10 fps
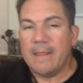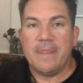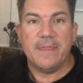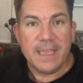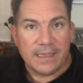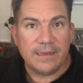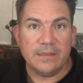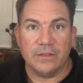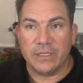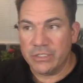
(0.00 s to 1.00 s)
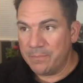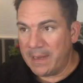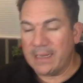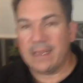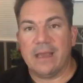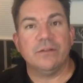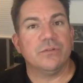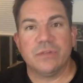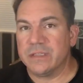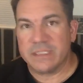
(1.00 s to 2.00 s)
Then look at your bank account,
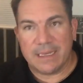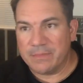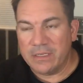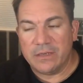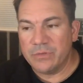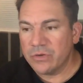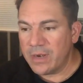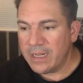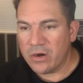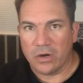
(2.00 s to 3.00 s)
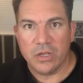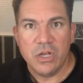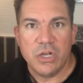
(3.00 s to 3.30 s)
do the same thing you do with your credit card.